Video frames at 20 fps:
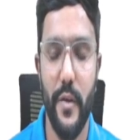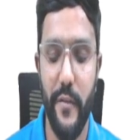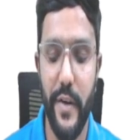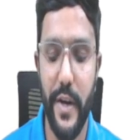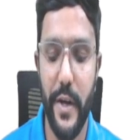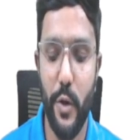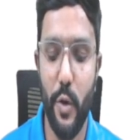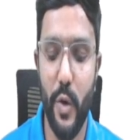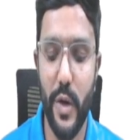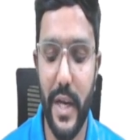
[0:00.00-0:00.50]

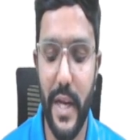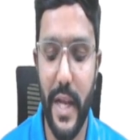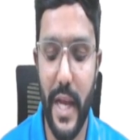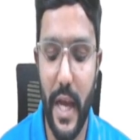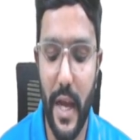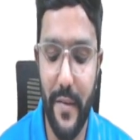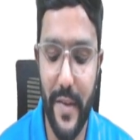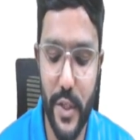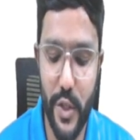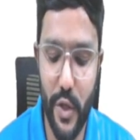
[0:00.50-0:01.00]
We totally
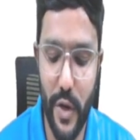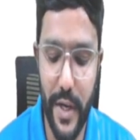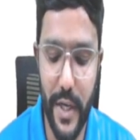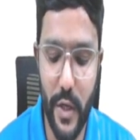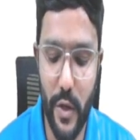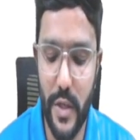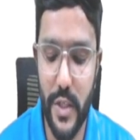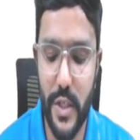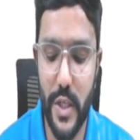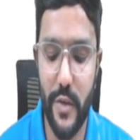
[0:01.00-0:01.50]
have a
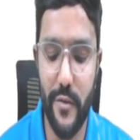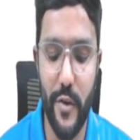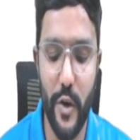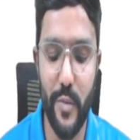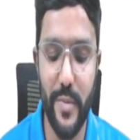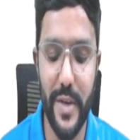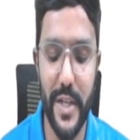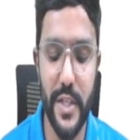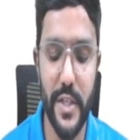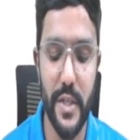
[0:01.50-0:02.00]
joint cost of
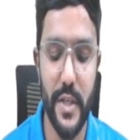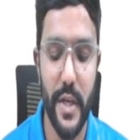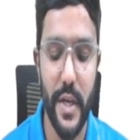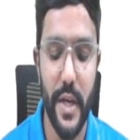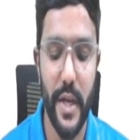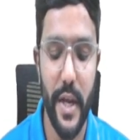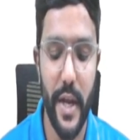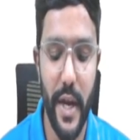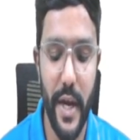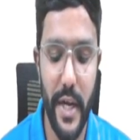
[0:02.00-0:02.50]
how much?
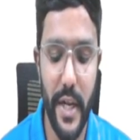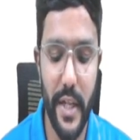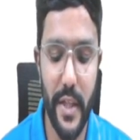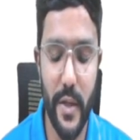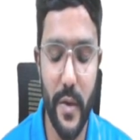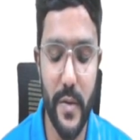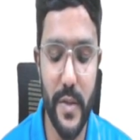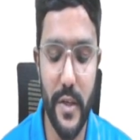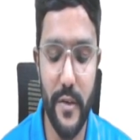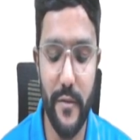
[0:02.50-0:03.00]

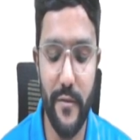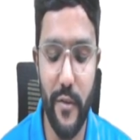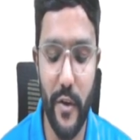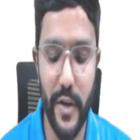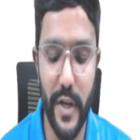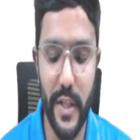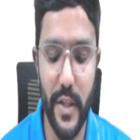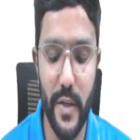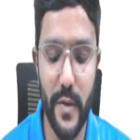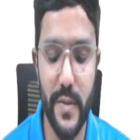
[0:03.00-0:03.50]
80,000,
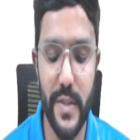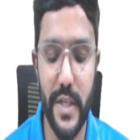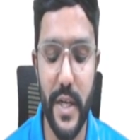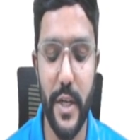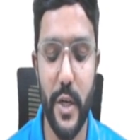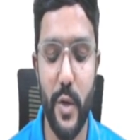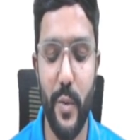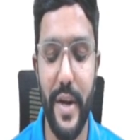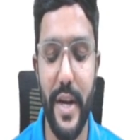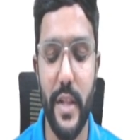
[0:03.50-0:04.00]
40,000
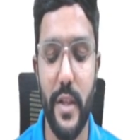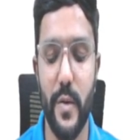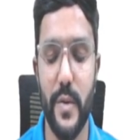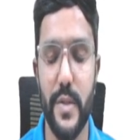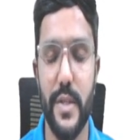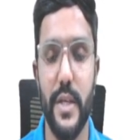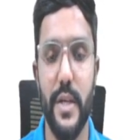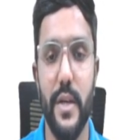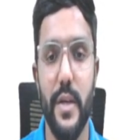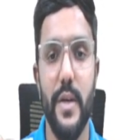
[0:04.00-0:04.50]
and
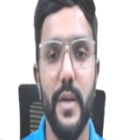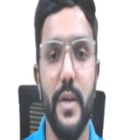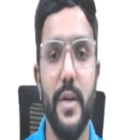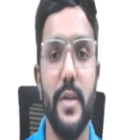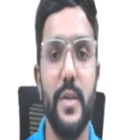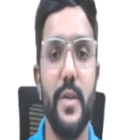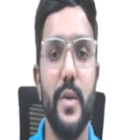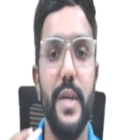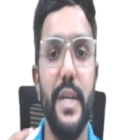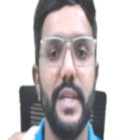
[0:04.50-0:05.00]
20,000.
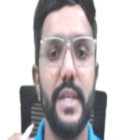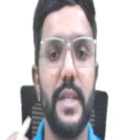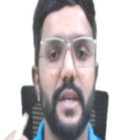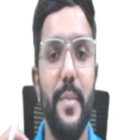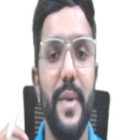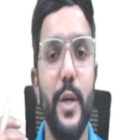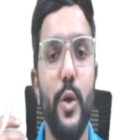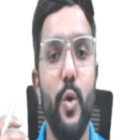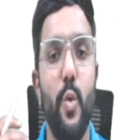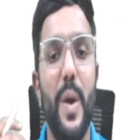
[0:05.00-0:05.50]
So it is
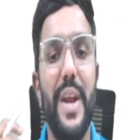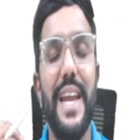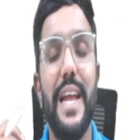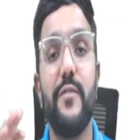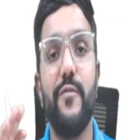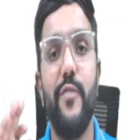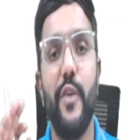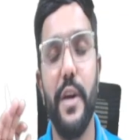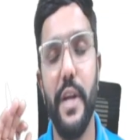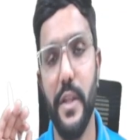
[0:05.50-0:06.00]
coming to
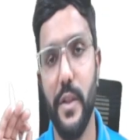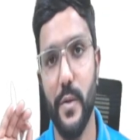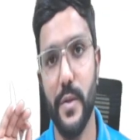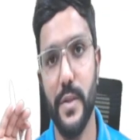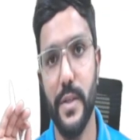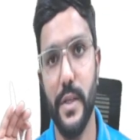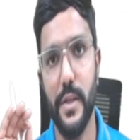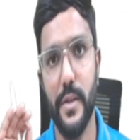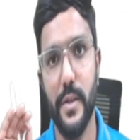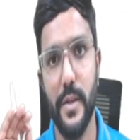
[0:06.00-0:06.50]

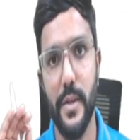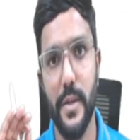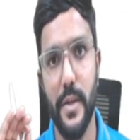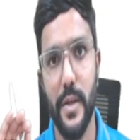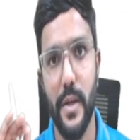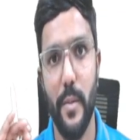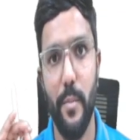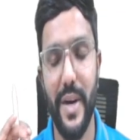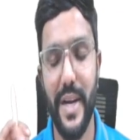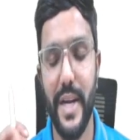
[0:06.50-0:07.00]
1,40,000.
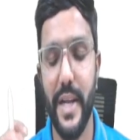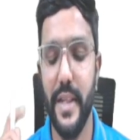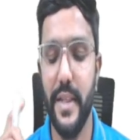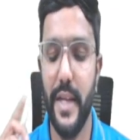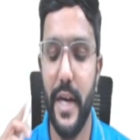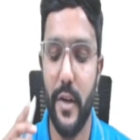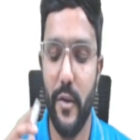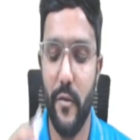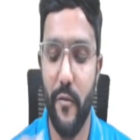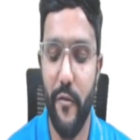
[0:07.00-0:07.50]
But
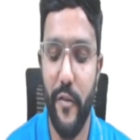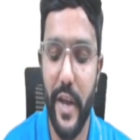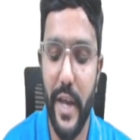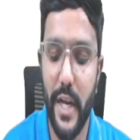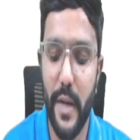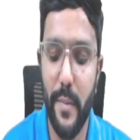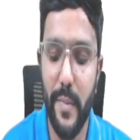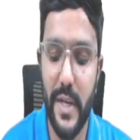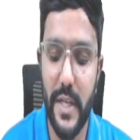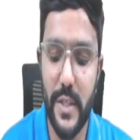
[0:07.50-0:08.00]
in that,
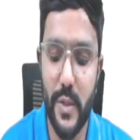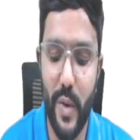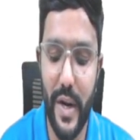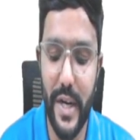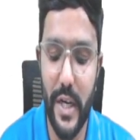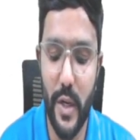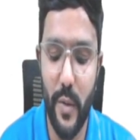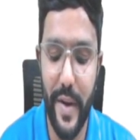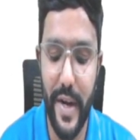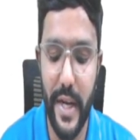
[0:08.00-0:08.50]
variable is
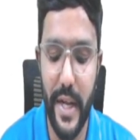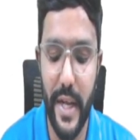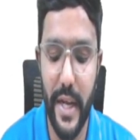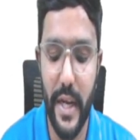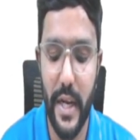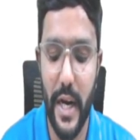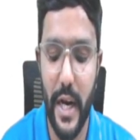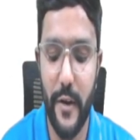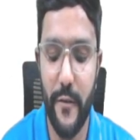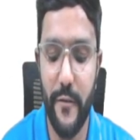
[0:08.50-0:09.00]

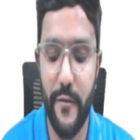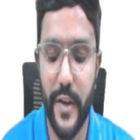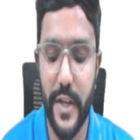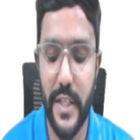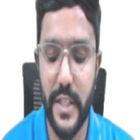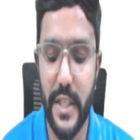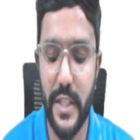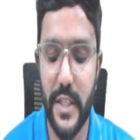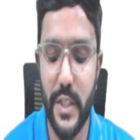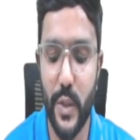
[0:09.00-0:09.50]
120 and
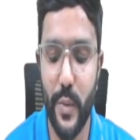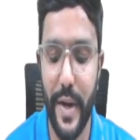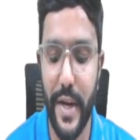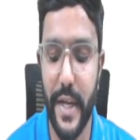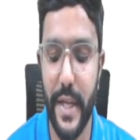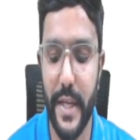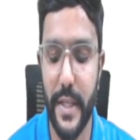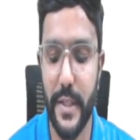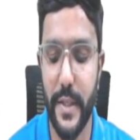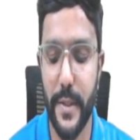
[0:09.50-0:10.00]
fixed is
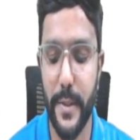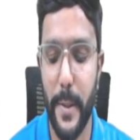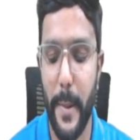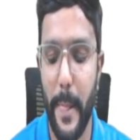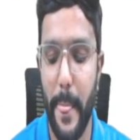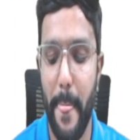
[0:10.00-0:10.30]
20, sir.